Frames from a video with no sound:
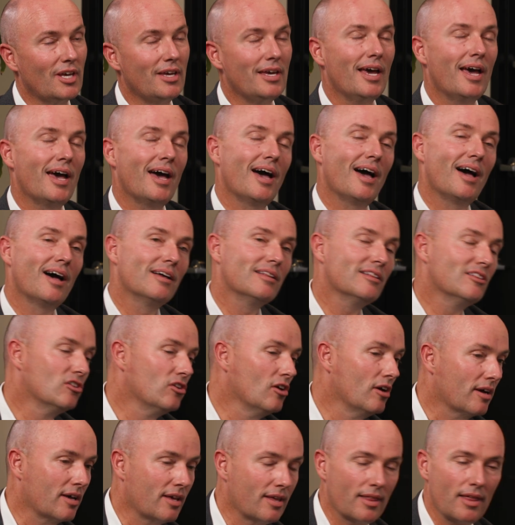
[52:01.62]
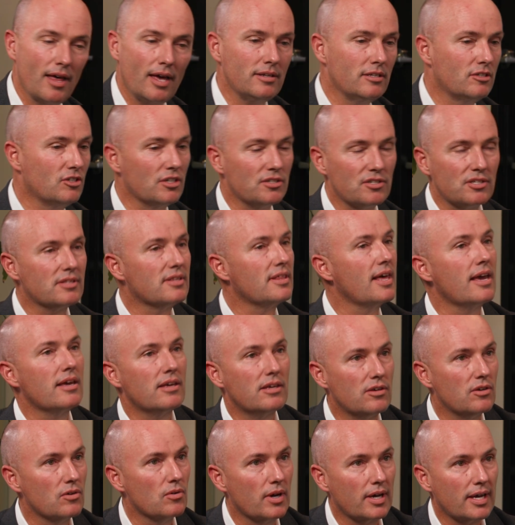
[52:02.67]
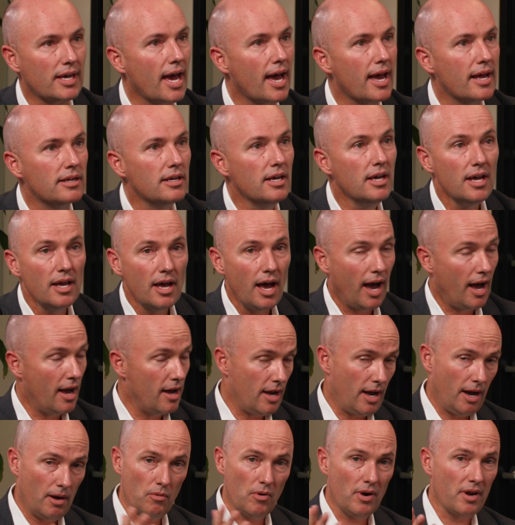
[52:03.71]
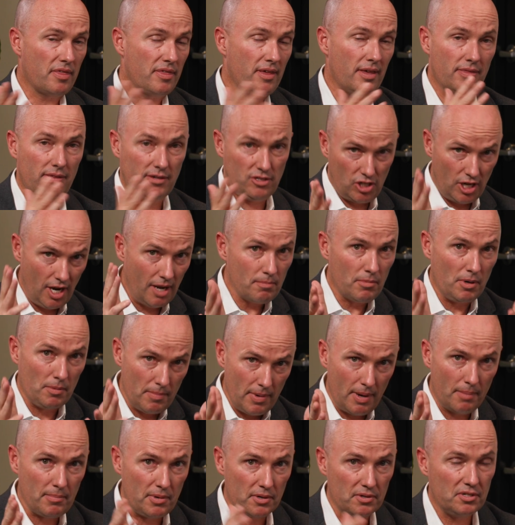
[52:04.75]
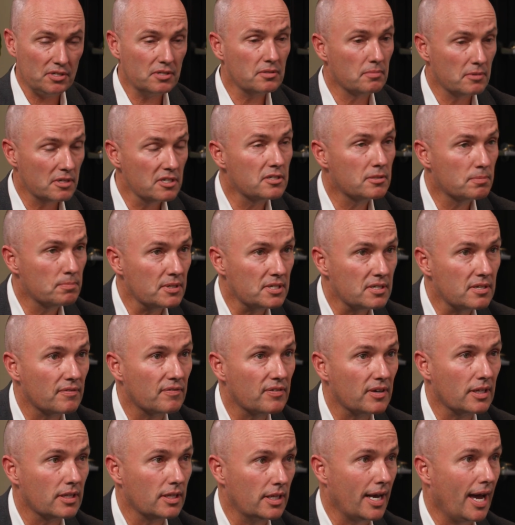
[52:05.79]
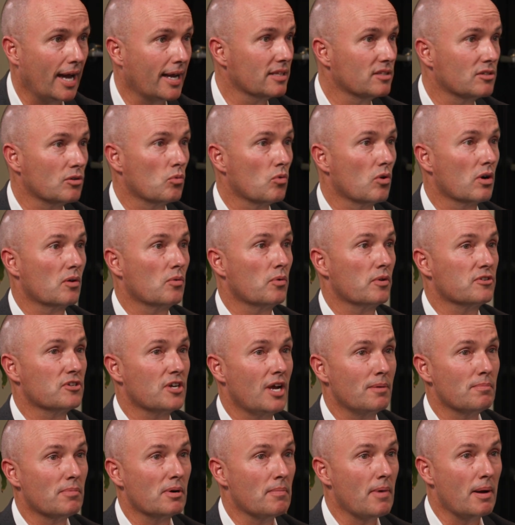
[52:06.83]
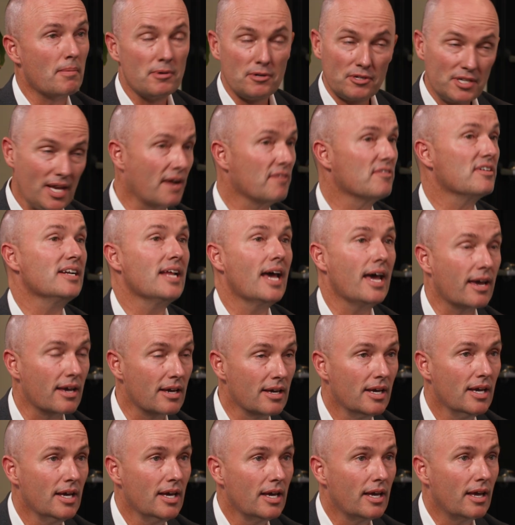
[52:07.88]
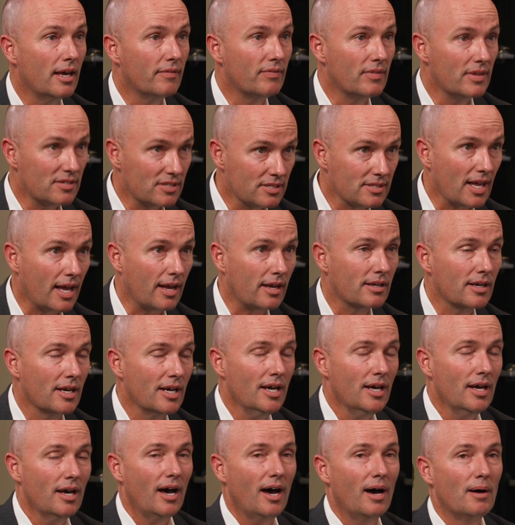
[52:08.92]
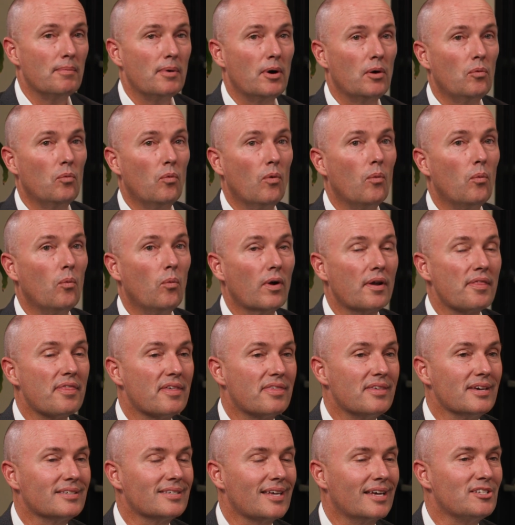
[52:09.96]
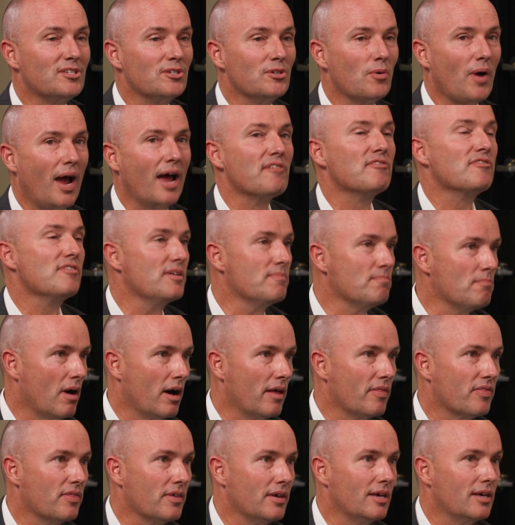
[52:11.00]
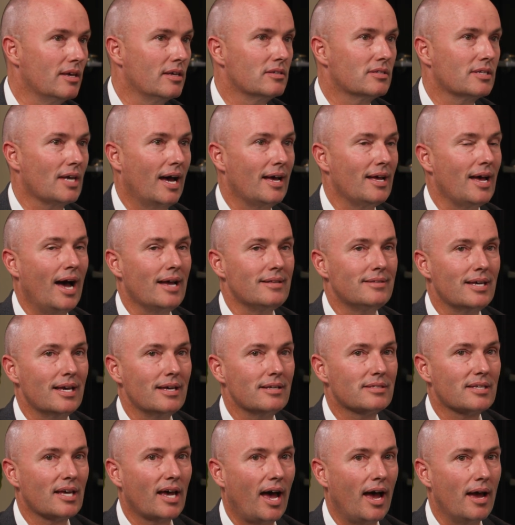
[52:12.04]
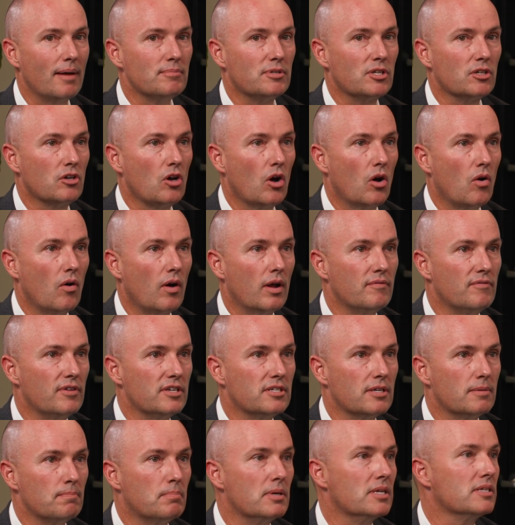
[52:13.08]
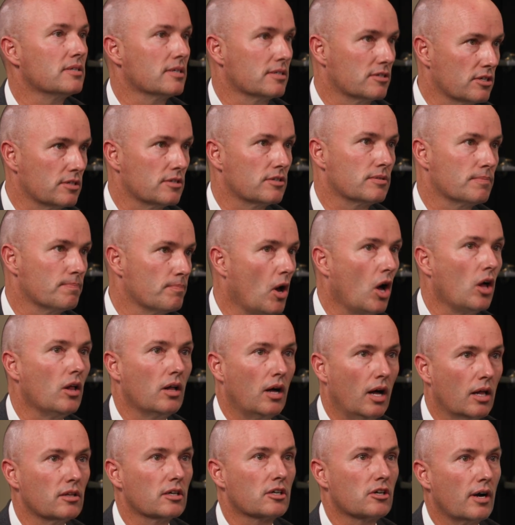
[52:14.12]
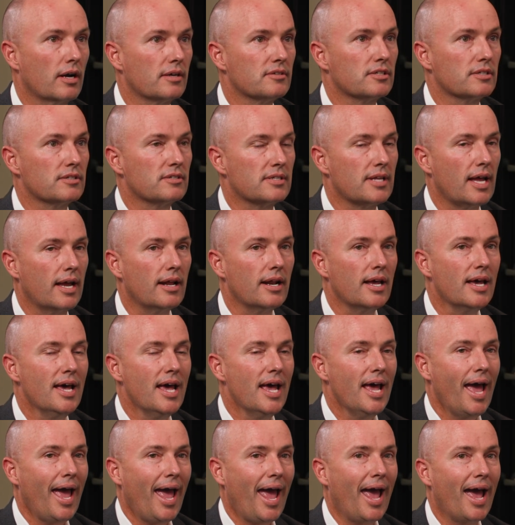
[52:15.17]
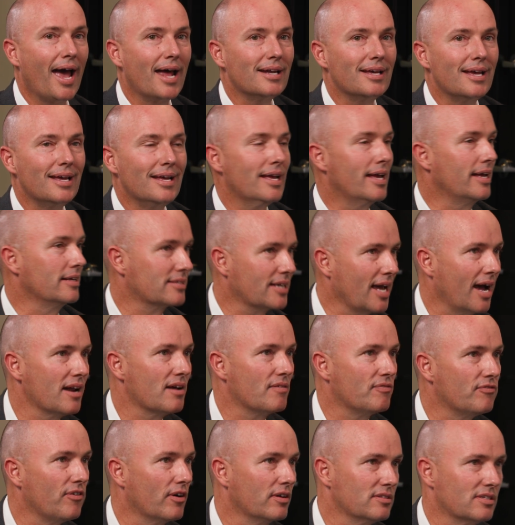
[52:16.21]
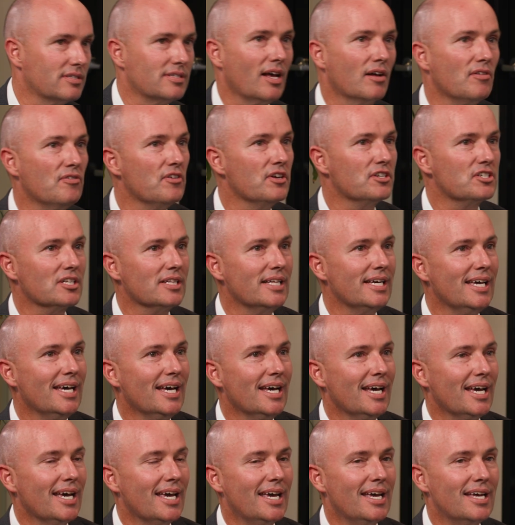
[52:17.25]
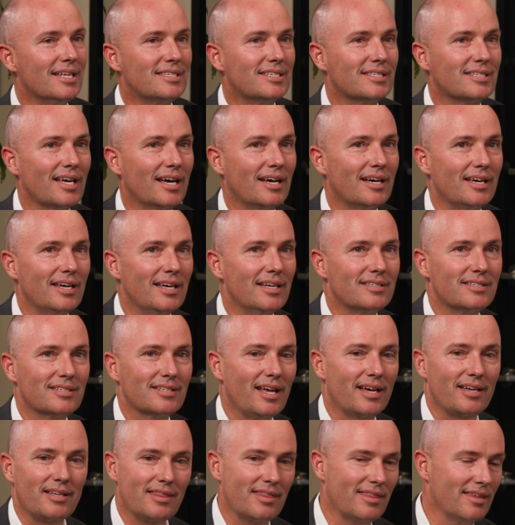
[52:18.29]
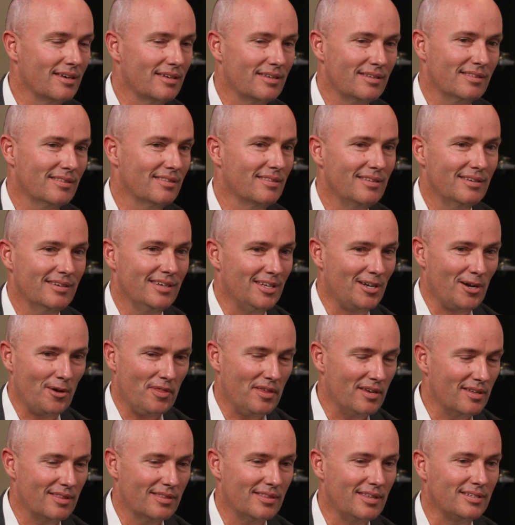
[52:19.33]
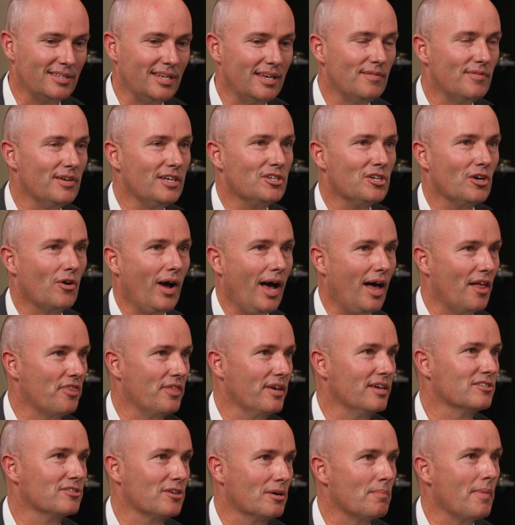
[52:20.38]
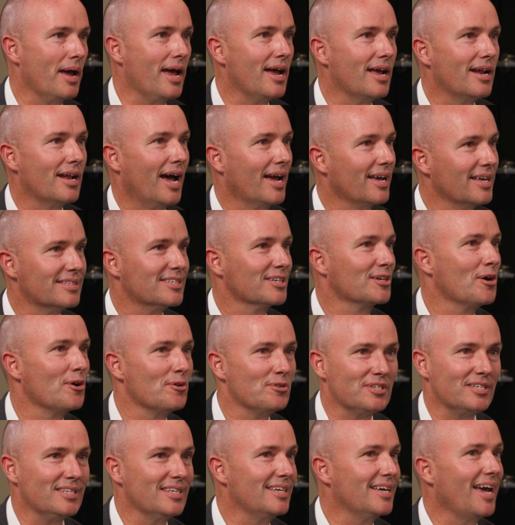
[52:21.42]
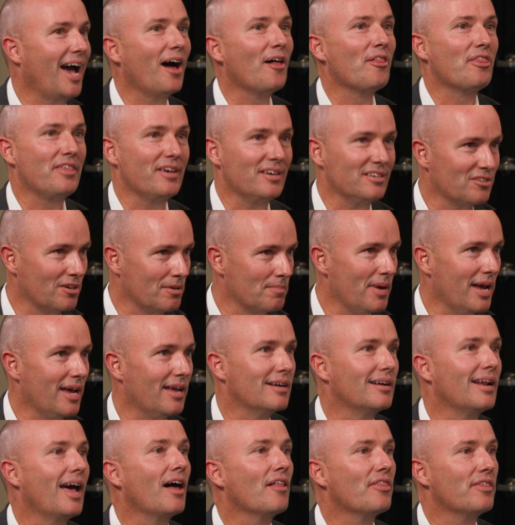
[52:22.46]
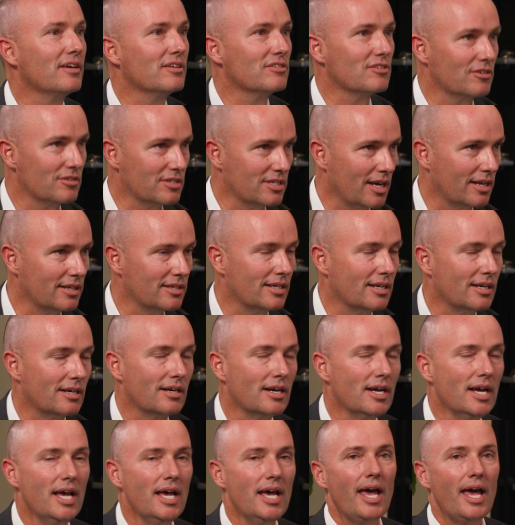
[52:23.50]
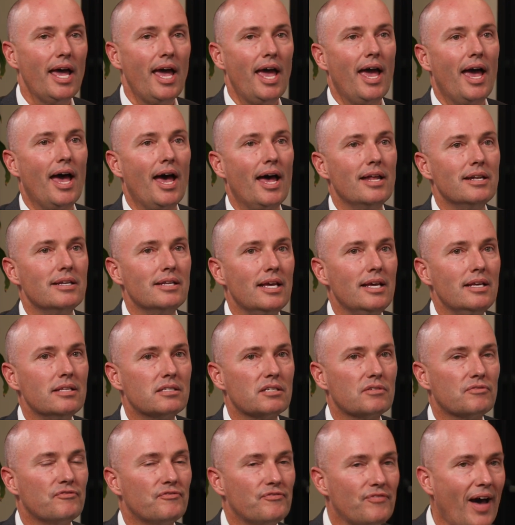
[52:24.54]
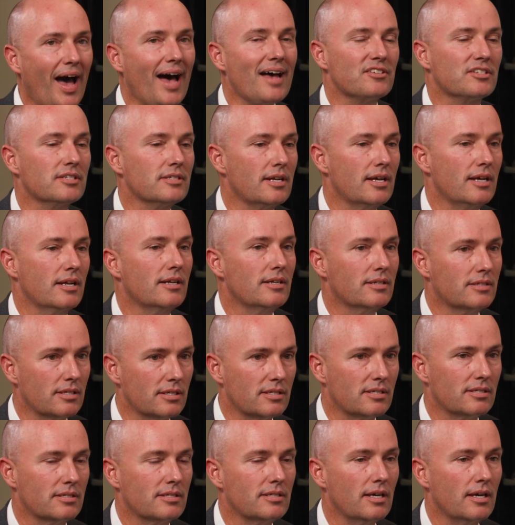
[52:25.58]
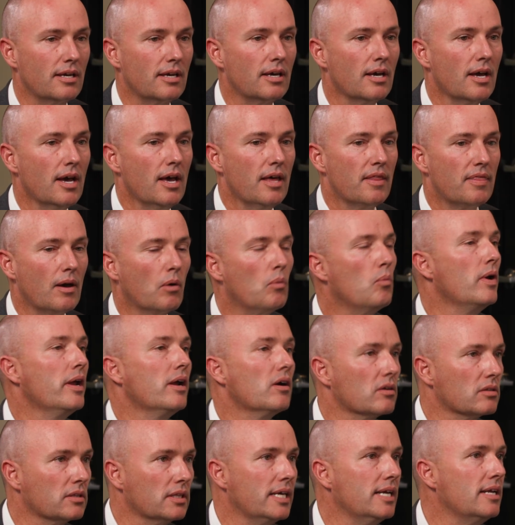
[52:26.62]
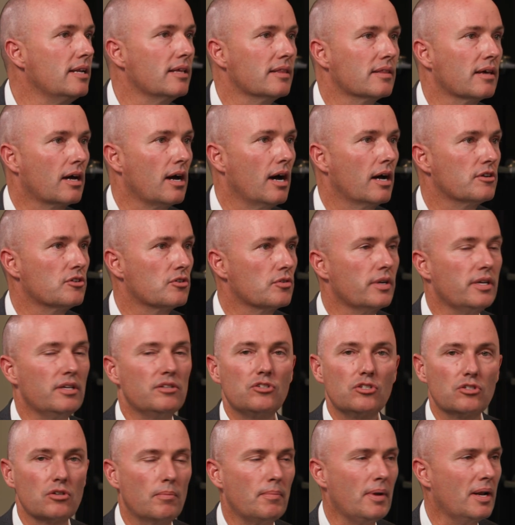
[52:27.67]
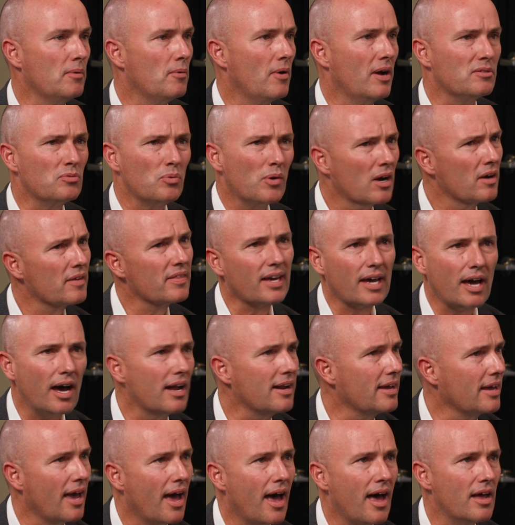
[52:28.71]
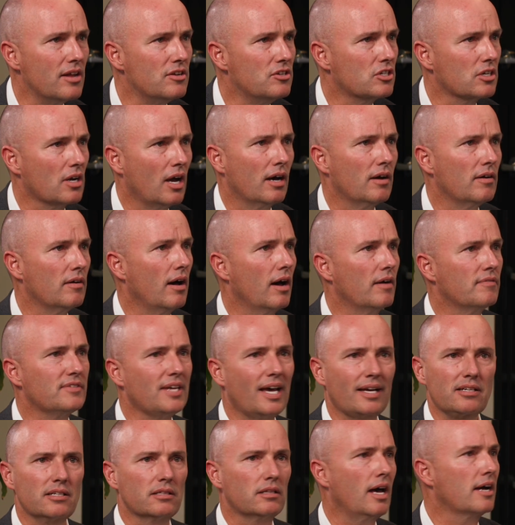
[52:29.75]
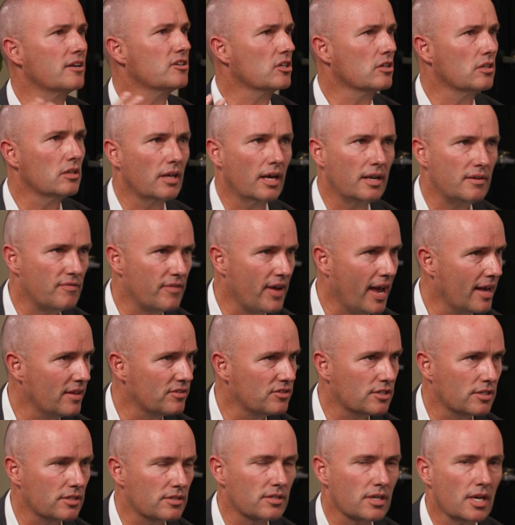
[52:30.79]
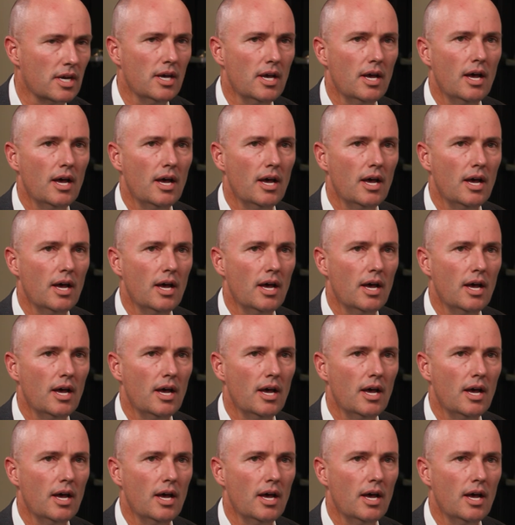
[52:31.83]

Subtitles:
Yeah, look, just thank you again. I want to thank the chamber members specifically. I get to work with chamber members every day in the state. One of the things I do every month is I take time to go and visit businesses all across the state, and it's kind of fun. Selfishly, it's like the TV show How Things Are Made. I get to go see how things are made and how things are done here, and it's fascinating to see that we are leading the country in so many ways. We are on the cutting edge of technological advances,